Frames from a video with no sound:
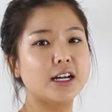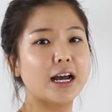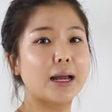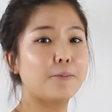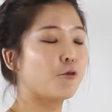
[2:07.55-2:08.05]

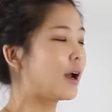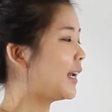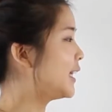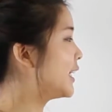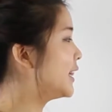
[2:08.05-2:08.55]
I'm
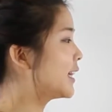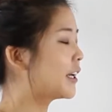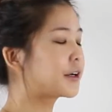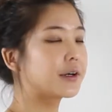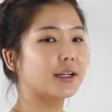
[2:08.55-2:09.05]
writing a
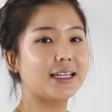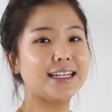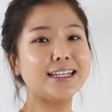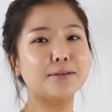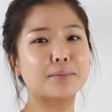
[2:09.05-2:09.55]
letter
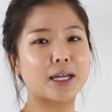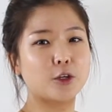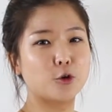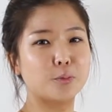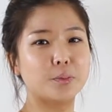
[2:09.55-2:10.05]
in my
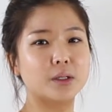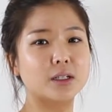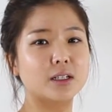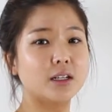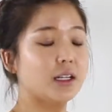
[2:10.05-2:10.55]

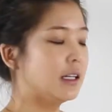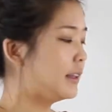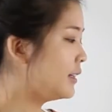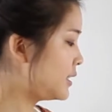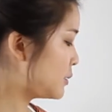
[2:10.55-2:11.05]
notebook.
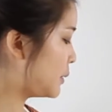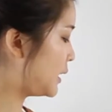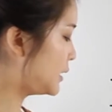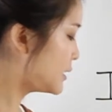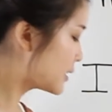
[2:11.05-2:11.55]
This
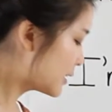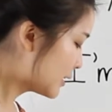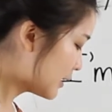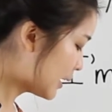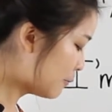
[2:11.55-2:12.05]
means
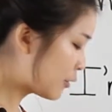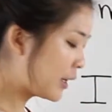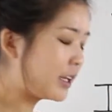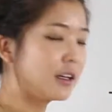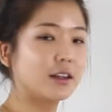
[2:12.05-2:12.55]
I'm
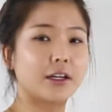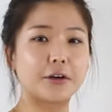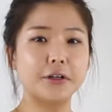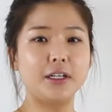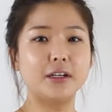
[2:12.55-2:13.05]
writing a
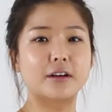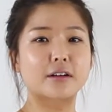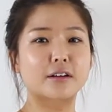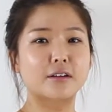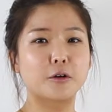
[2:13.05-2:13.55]
letter here
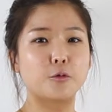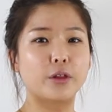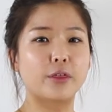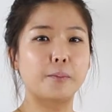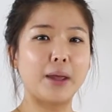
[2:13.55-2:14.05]

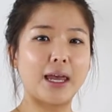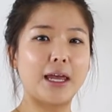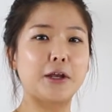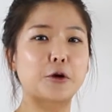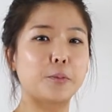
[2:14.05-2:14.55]
with a
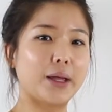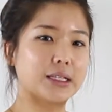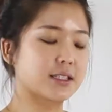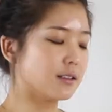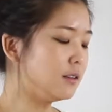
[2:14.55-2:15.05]
pen or
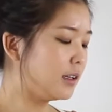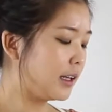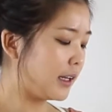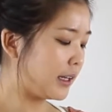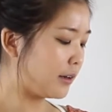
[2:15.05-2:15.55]
pencil
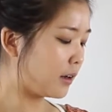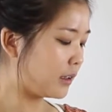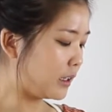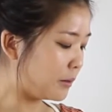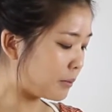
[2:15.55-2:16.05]
and
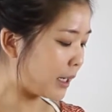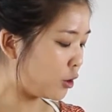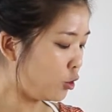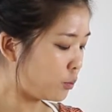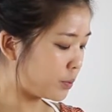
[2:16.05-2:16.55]
in my
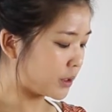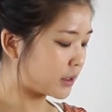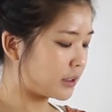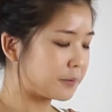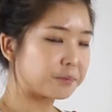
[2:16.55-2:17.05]

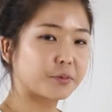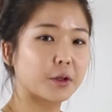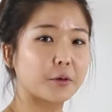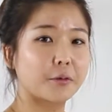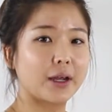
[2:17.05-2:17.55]
notebook,
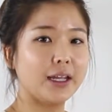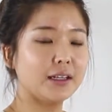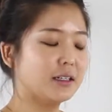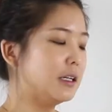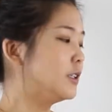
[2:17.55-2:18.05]
right?
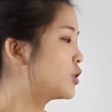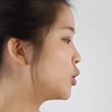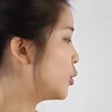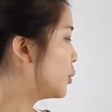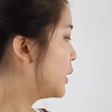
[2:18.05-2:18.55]

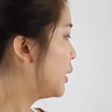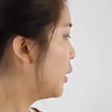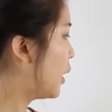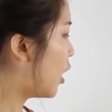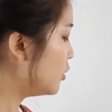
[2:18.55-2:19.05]
So
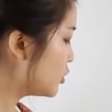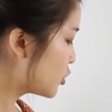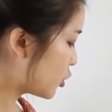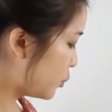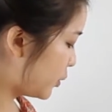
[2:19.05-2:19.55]

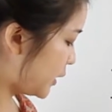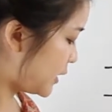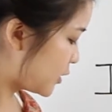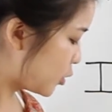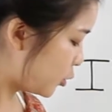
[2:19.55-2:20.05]
also,
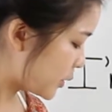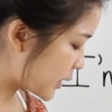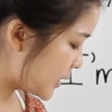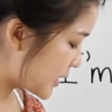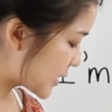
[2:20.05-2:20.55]
please
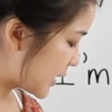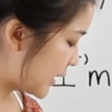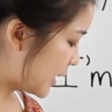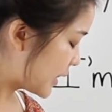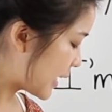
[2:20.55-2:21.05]
notice
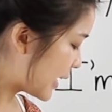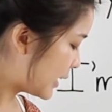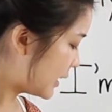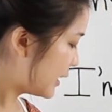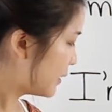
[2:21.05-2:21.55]

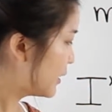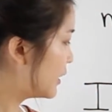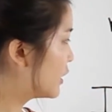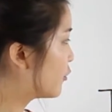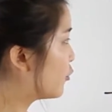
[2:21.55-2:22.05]
that
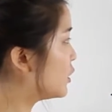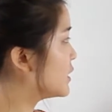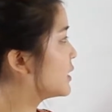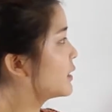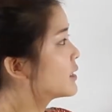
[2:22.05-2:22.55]
in the
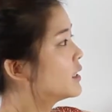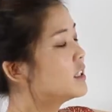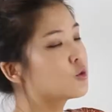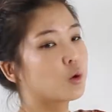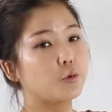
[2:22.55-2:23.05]
first
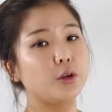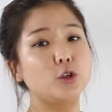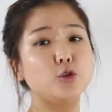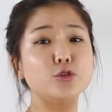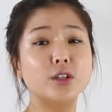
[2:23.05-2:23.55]
sentence, when we
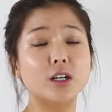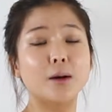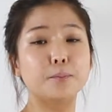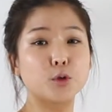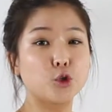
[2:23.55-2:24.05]
use a
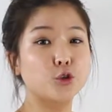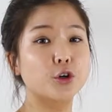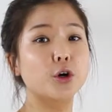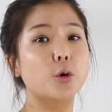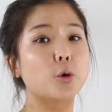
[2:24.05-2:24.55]

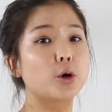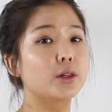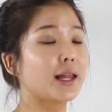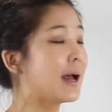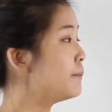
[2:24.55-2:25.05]
computer or
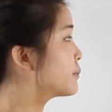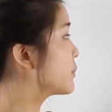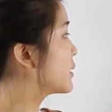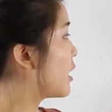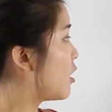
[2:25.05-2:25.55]

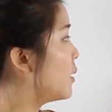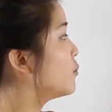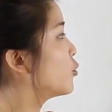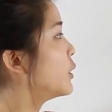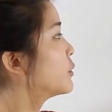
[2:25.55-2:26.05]
laptop,
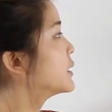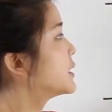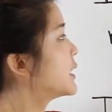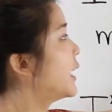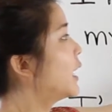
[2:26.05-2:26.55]
we would
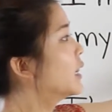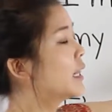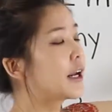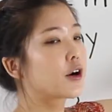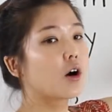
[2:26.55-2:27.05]
say a
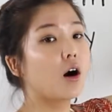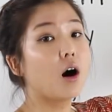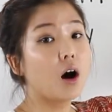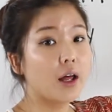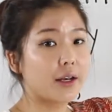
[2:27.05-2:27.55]
letter
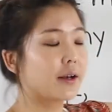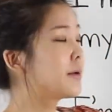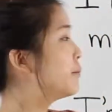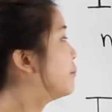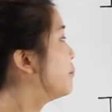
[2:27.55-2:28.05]
on
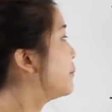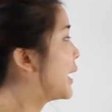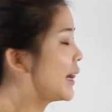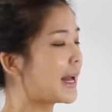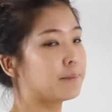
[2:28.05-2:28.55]
my
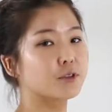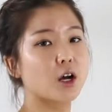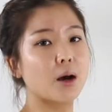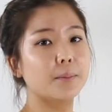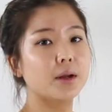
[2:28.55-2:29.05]

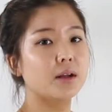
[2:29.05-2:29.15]
laptop.